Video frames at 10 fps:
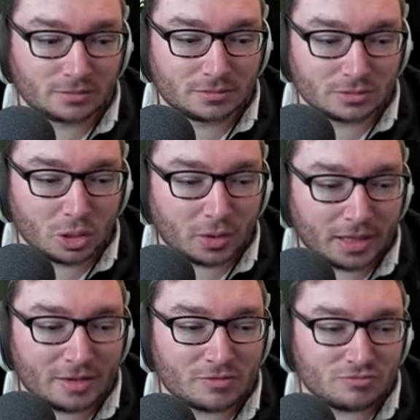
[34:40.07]

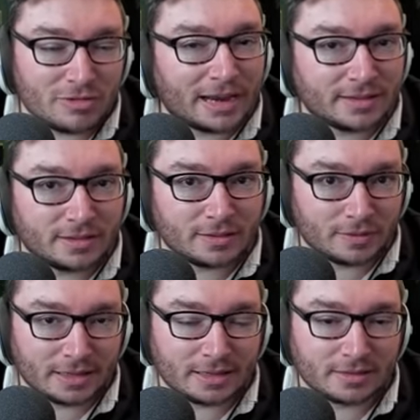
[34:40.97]
looking
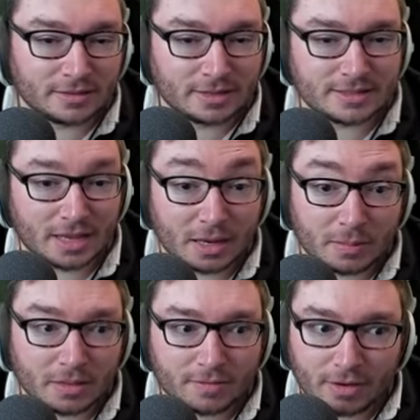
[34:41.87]
relatively the same
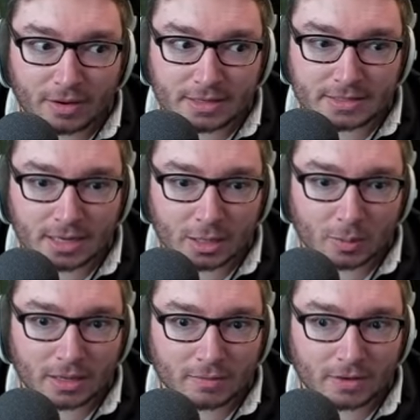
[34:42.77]
at the very least anyway,
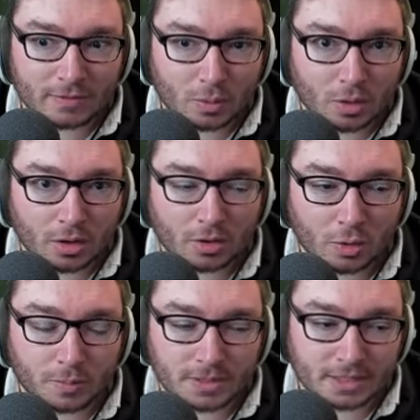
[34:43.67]
even if you are
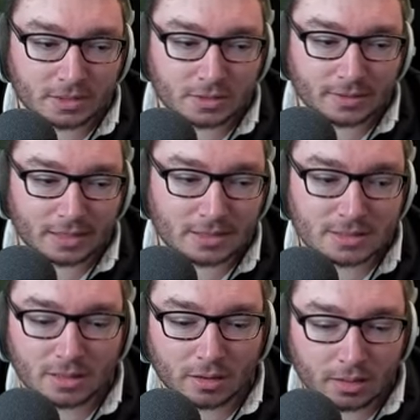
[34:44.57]
opting into that
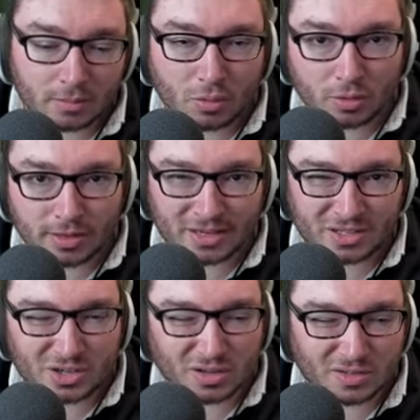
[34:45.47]
slightly more
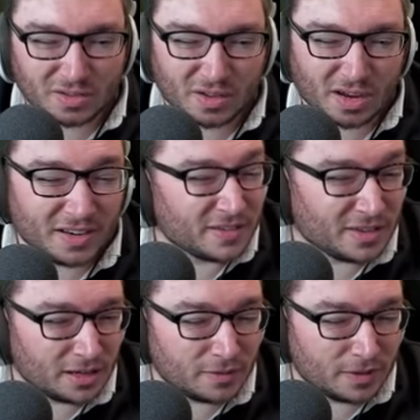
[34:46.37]
enchanter kind of
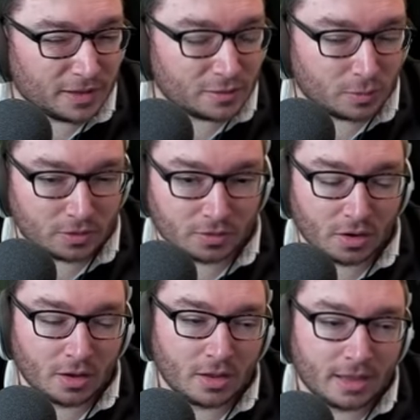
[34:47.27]
side of things, which
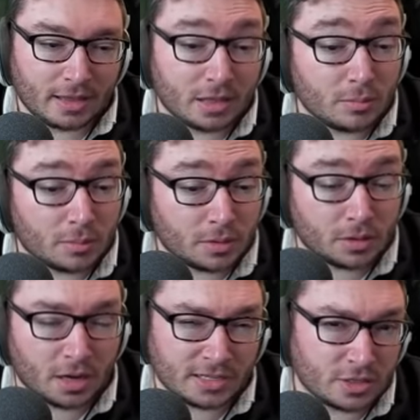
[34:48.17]
at the moment
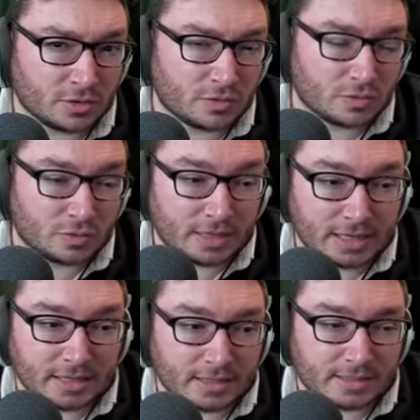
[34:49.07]
I don't really
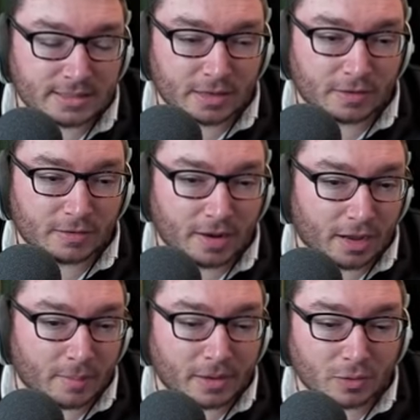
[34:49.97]
necessarily
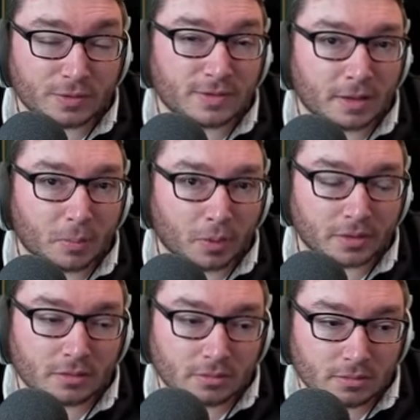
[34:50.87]
recommend or see a point
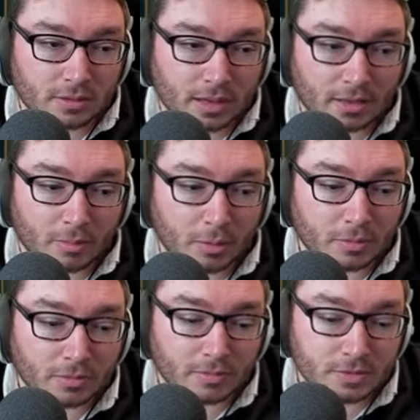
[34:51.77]
at the
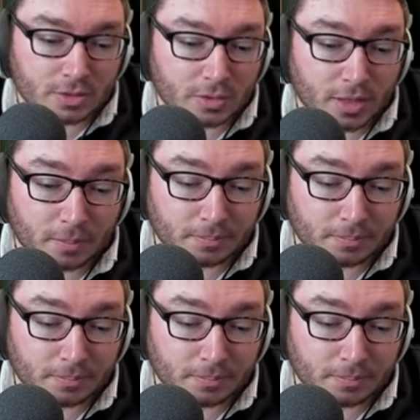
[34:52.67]
moment to do that.